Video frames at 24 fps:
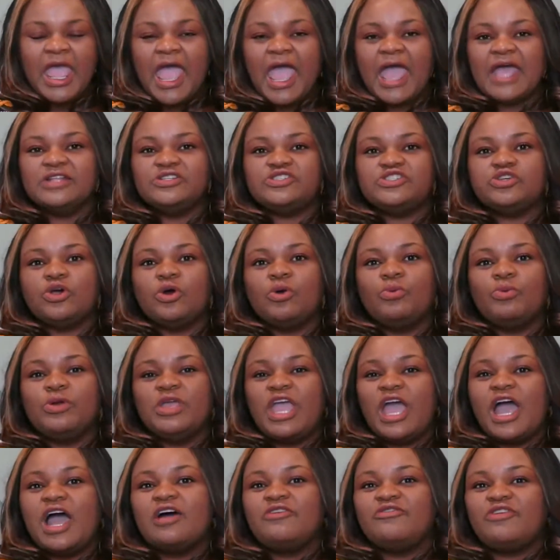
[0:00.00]
And so we
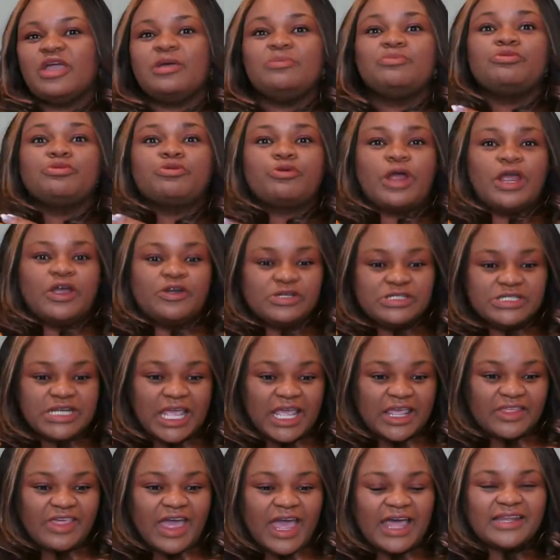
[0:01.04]
have a prayer
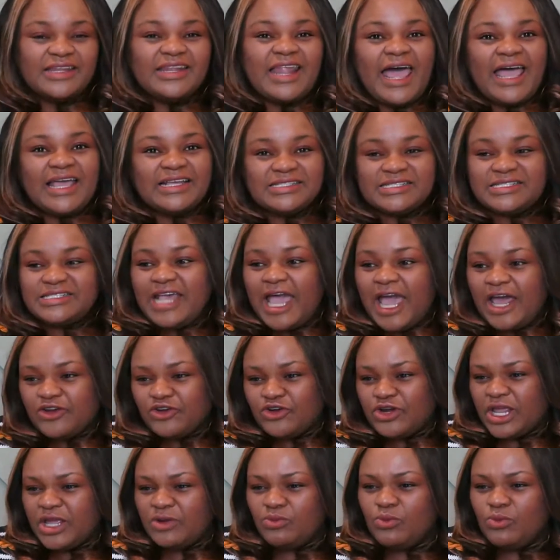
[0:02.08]
day that last Saturday.